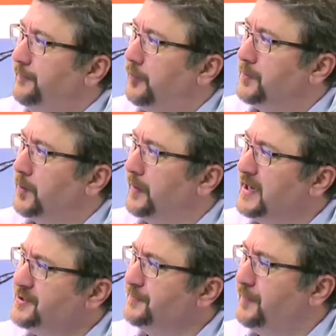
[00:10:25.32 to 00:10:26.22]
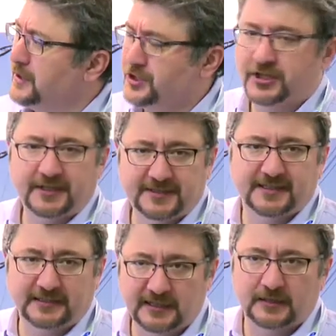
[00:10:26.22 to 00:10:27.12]
for propagation function, it is
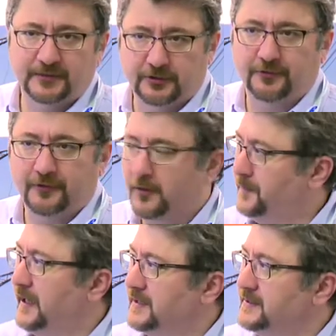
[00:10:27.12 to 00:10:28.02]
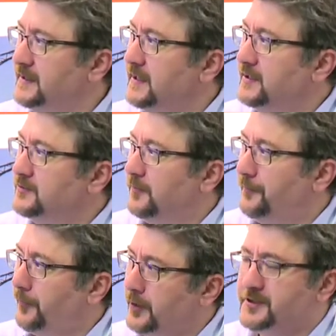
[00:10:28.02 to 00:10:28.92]
a little bit of complex. So
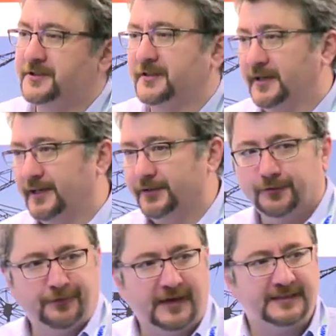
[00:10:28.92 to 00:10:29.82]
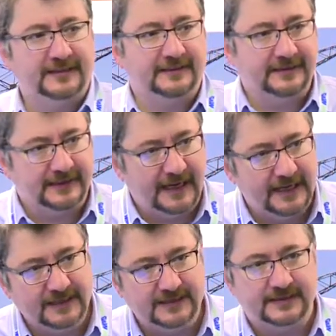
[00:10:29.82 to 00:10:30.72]
first, you find the
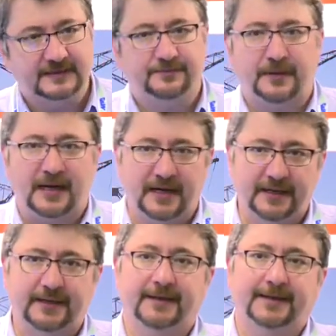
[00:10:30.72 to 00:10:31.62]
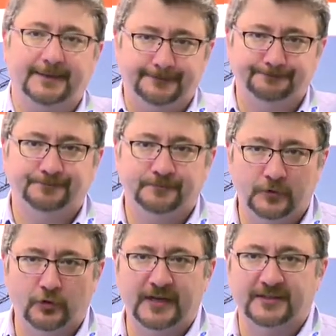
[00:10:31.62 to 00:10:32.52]
delays by
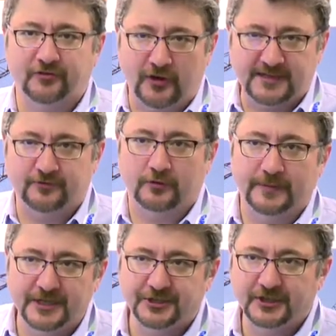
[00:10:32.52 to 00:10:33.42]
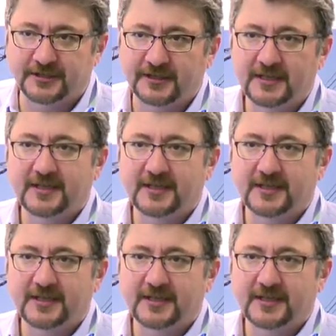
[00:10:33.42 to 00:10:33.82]
doing transformation.